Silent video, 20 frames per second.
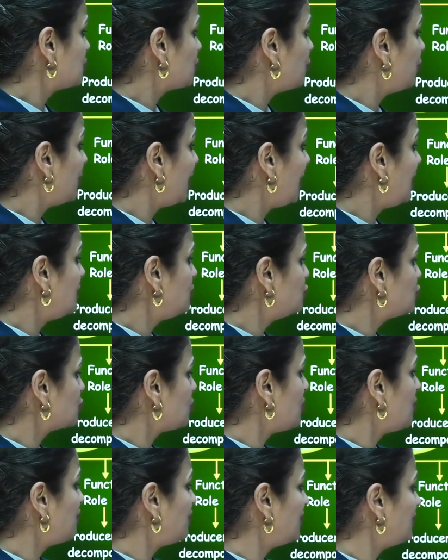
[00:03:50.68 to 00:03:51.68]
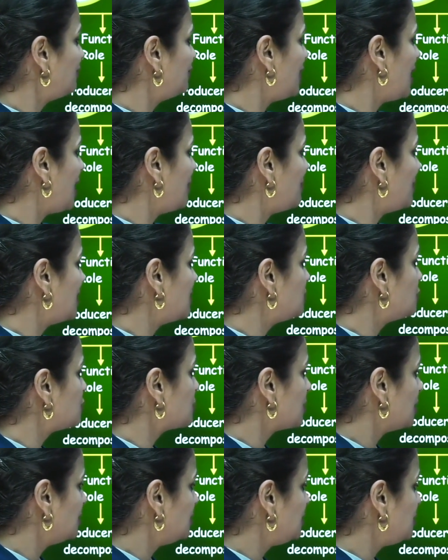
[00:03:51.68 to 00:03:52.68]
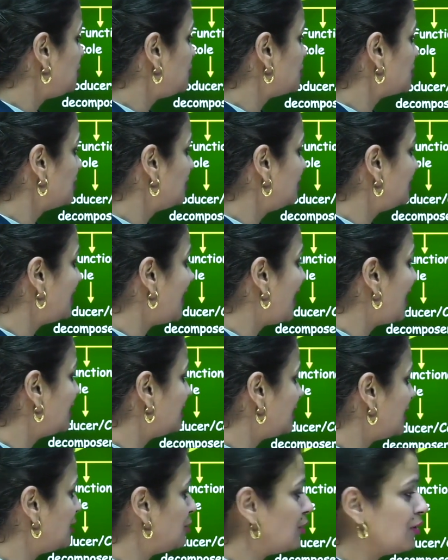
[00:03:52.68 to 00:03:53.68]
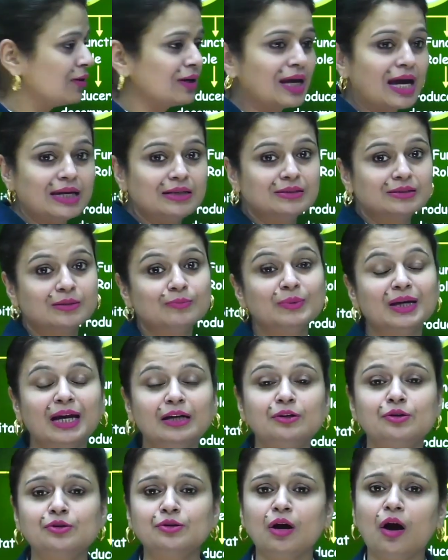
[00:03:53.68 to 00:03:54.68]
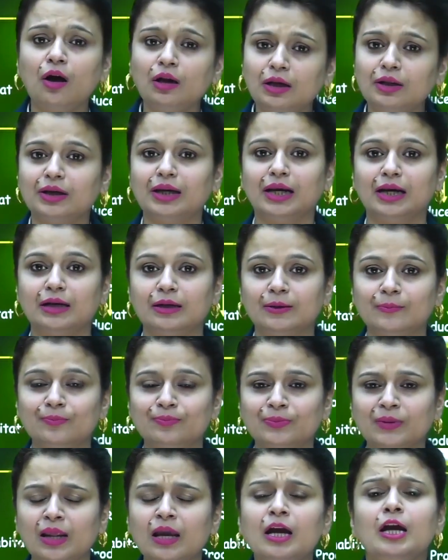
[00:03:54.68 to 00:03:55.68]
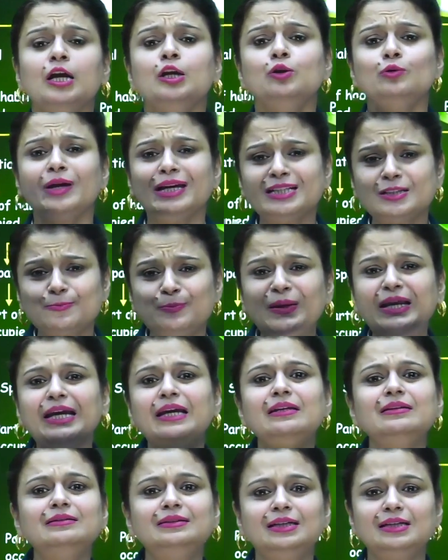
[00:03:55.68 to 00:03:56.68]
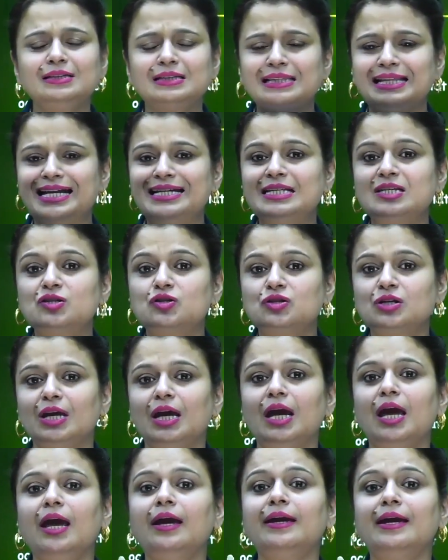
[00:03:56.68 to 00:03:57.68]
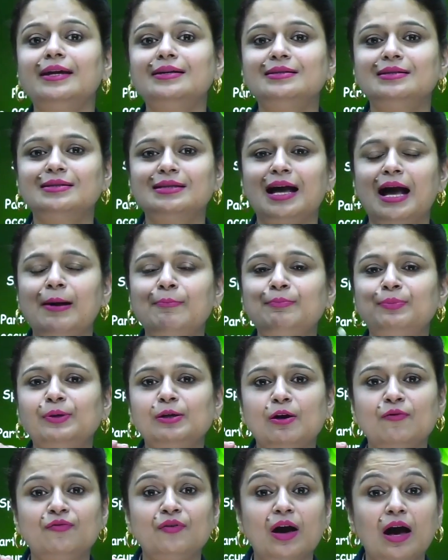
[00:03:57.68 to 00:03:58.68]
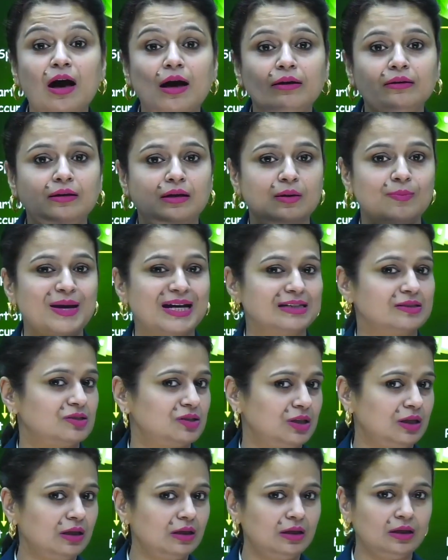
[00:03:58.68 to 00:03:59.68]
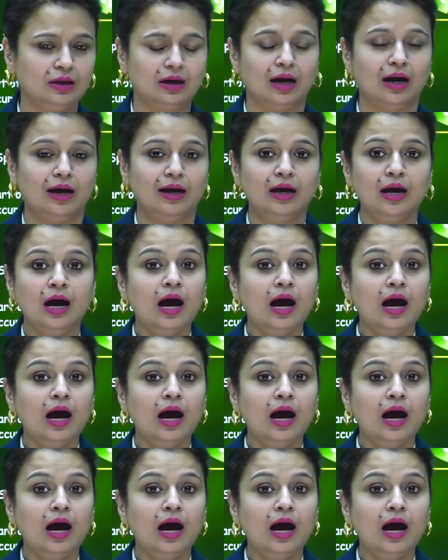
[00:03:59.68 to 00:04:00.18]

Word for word: range of environment condition that an organism can tolerate. To explain this, let's take example of archaebacteria.